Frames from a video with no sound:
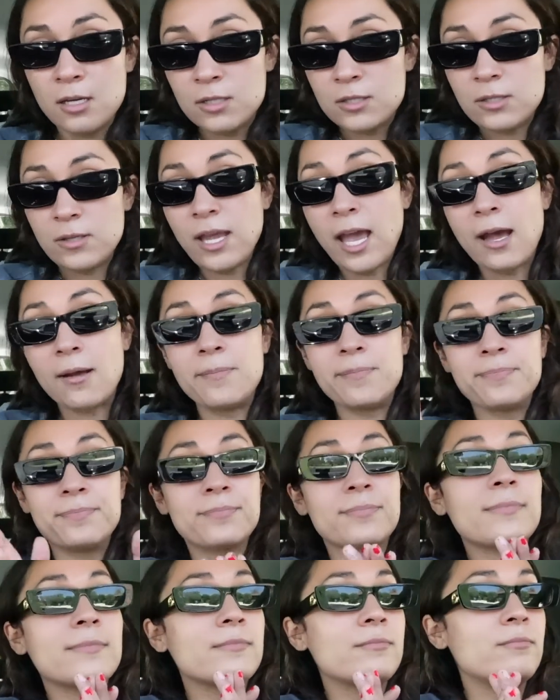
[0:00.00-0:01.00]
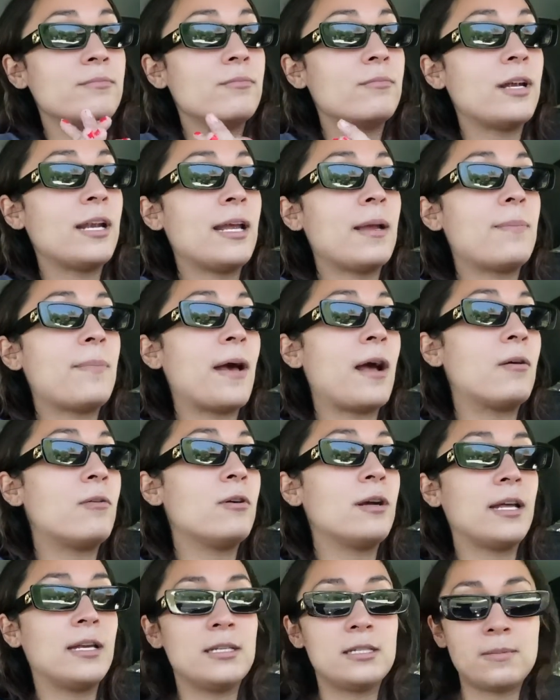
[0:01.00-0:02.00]
So yeah, when I get back,
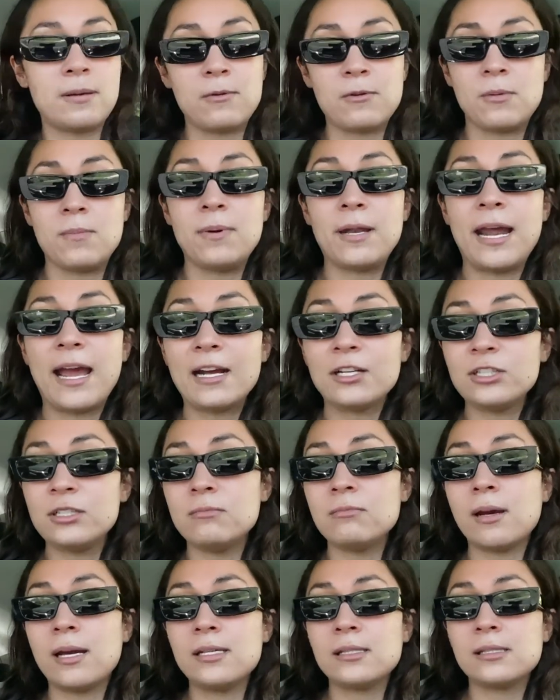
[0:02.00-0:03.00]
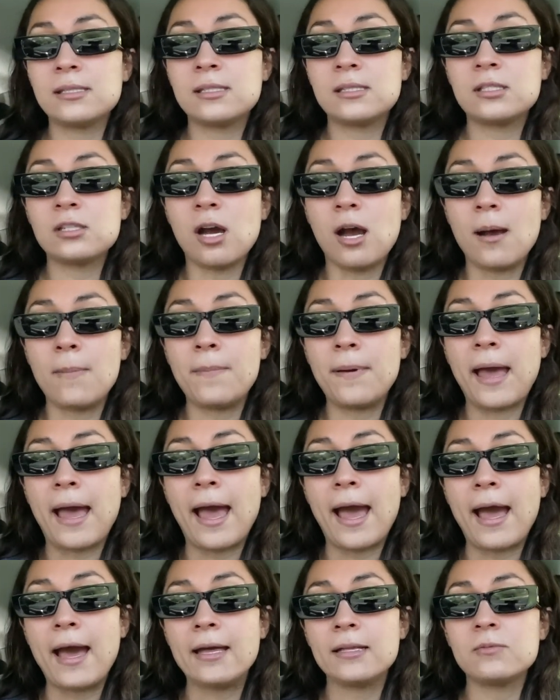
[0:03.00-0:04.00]
we'll get into my room. But I actually might stop
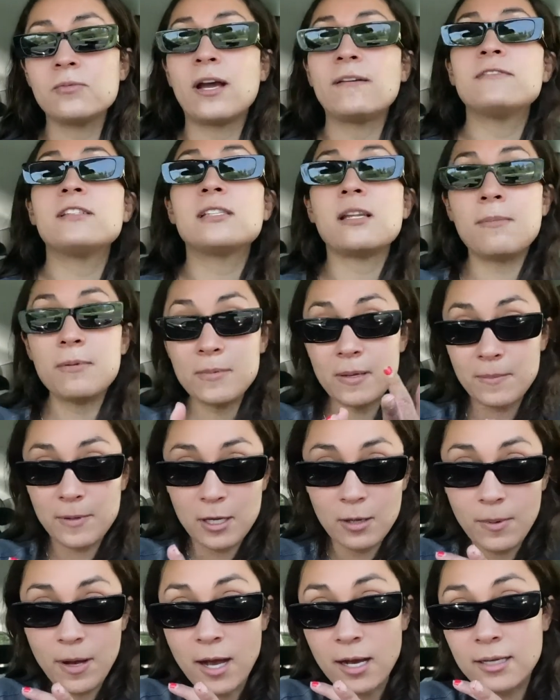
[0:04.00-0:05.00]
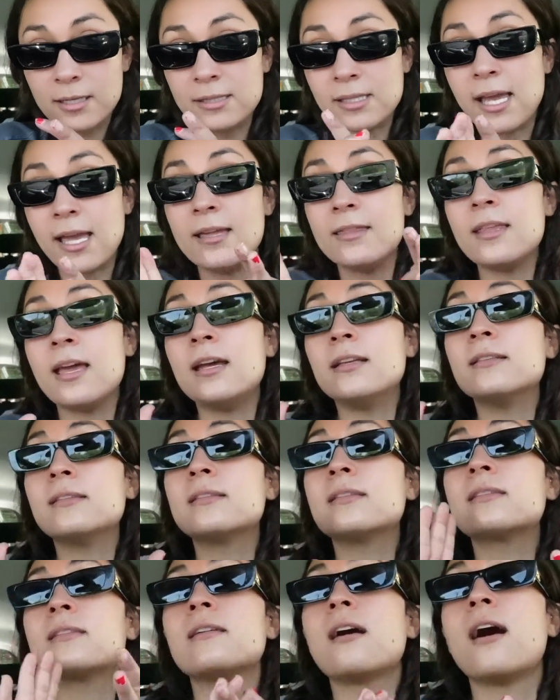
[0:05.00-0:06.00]
at, well, I have to stop at my PO box and then
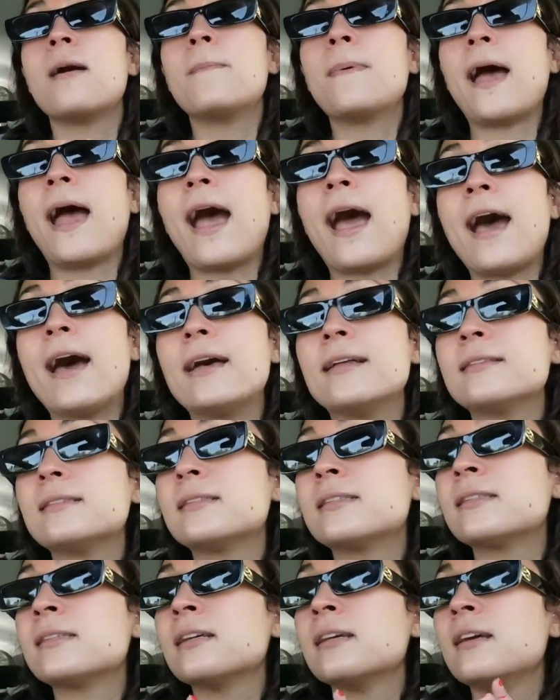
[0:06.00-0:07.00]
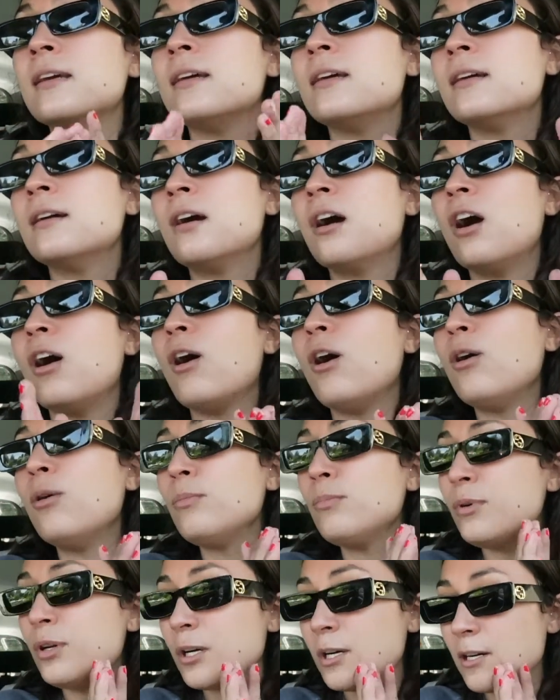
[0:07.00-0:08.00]
stop at
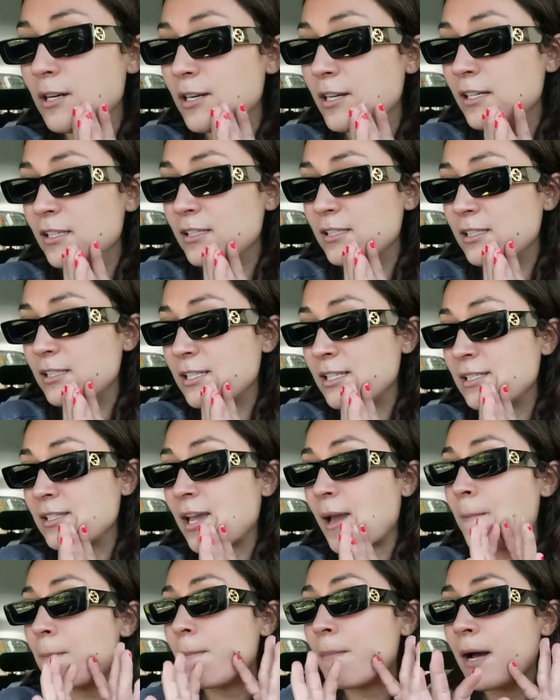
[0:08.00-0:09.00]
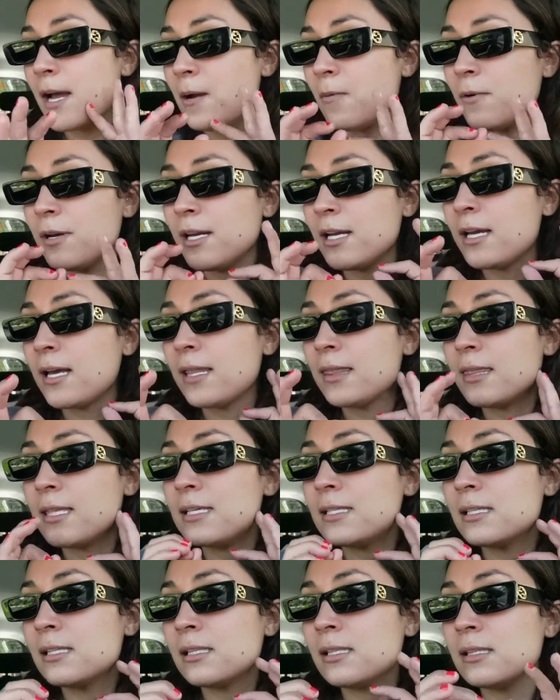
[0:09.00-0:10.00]
Home Goods, because I might want to get
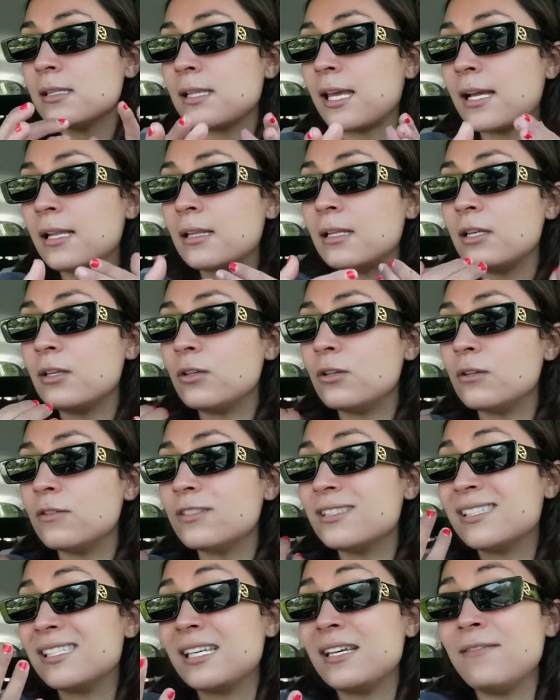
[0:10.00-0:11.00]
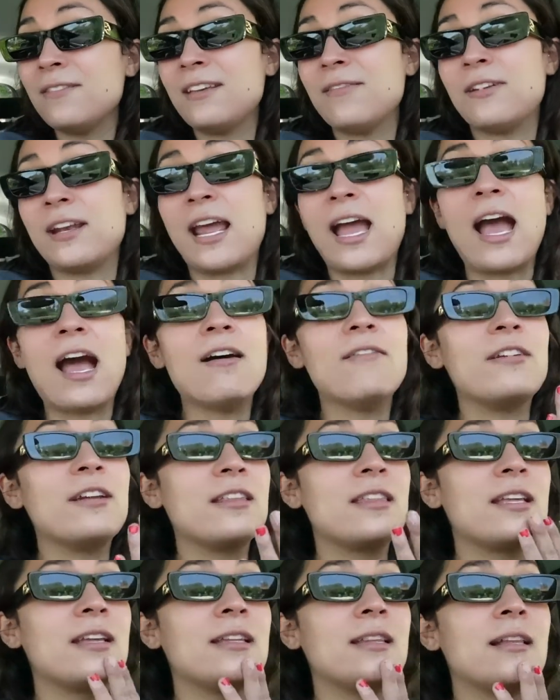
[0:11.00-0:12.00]
these like little, see if they even have
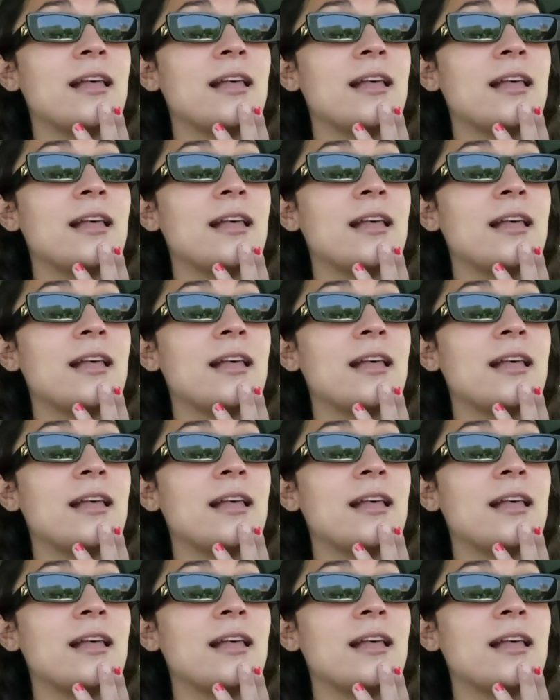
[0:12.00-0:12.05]
anything.